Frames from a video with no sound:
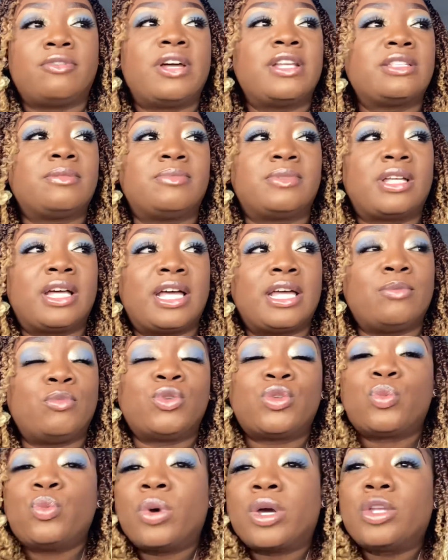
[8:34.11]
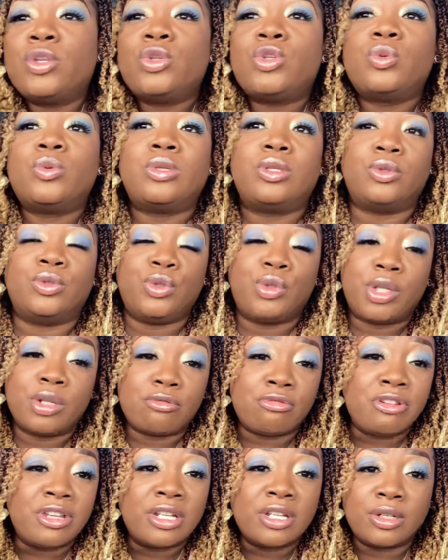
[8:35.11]
Find some time. What can you do alone? You
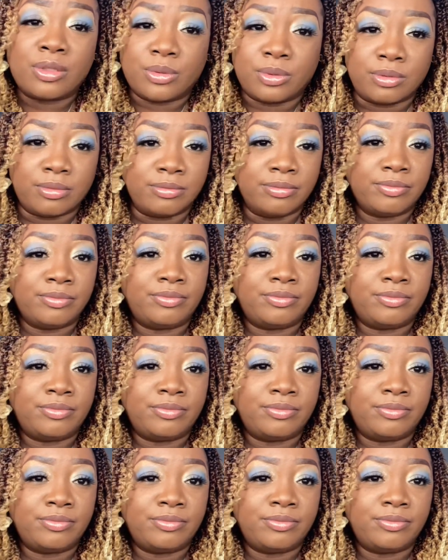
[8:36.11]
can read alone.